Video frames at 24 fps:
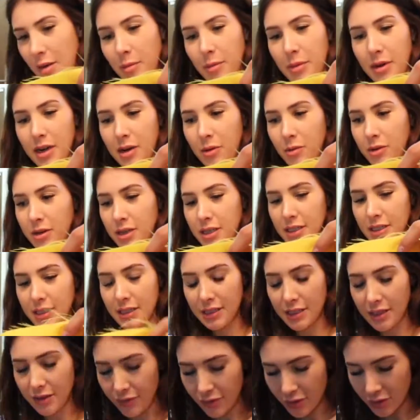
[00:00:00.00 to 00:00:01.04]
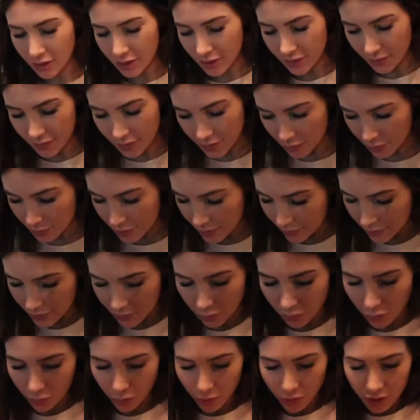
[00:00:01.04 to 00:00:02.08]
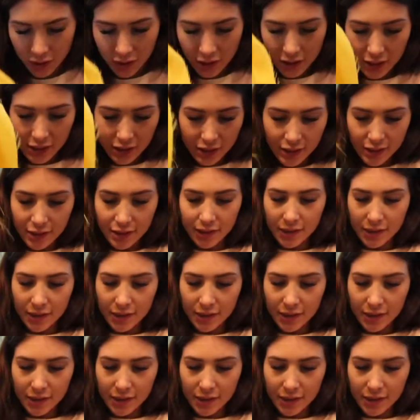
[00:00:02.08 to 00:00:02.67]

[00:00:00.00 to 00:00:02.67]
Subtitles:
But I wanted to see first if this would even work.